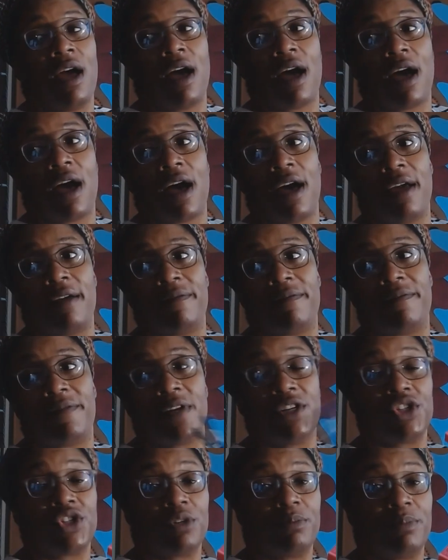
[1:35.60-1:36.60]
I
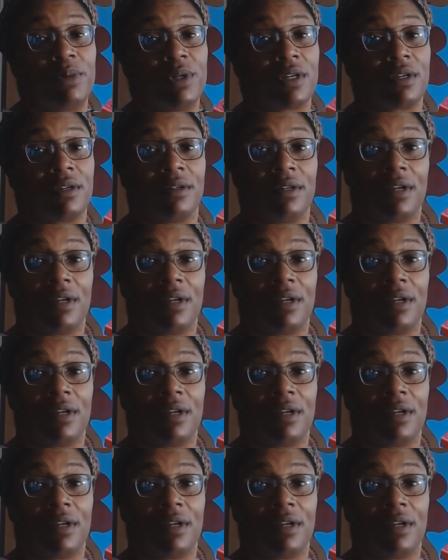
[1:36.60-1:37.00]
finished a book.